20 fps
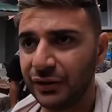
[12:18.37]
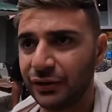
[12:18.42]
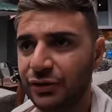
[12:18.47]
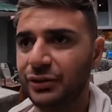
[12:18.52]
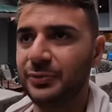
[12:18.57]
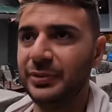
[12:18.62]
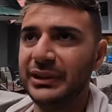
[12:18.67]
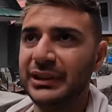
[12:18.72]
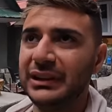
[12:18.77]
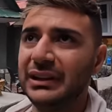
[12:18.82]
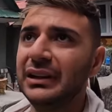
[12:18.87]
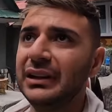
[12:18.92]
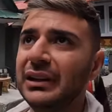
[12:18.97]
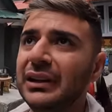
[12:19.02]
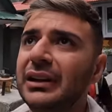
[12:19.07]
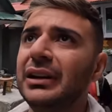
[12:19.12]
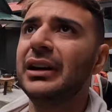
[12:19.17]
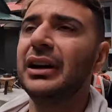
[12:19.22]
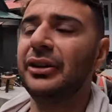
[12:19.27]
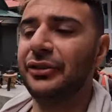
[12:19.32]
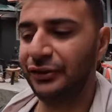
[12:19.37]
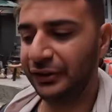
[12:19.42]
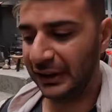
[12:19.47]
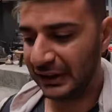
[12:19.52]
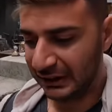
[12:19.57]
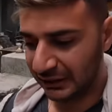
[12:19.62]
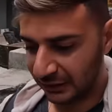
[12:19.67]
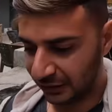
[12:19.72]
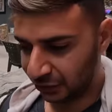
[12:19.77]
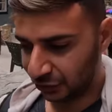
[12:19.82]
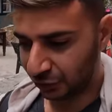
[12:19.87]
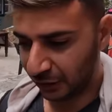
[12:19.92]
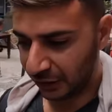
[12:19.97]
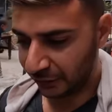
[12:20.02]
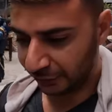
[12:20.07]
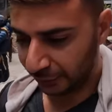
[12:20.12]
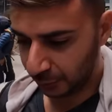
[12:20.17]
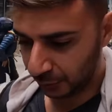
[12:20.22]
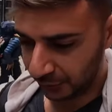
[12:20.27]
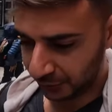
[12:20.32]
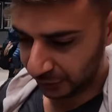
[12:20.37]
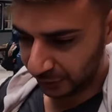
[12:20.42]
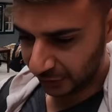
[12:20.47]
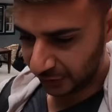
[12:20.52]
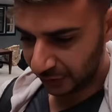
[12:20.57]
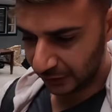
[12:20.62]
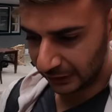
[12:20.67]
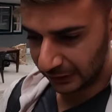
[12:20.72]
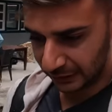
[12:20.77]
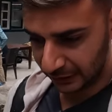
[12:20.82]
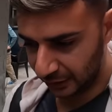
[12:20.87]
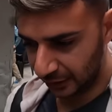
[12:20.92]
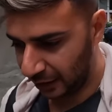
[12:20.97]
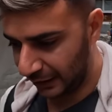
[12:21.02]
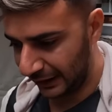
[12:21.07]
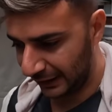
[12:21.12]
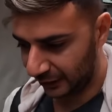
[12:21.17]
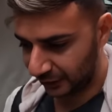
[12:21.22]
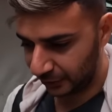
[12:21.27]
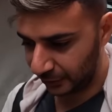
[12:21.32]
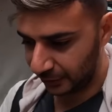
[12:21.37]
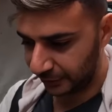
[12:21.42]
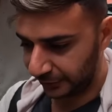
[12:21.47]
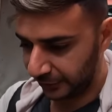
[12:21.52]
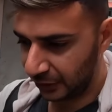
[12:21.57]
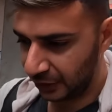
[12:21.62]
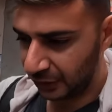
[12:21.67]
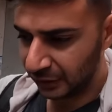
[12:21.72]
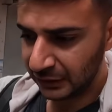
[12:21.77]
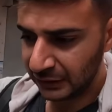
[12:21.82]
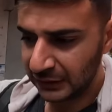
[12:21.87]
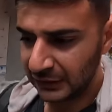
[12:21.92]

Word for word: It should be a fairly straightforward hike so far.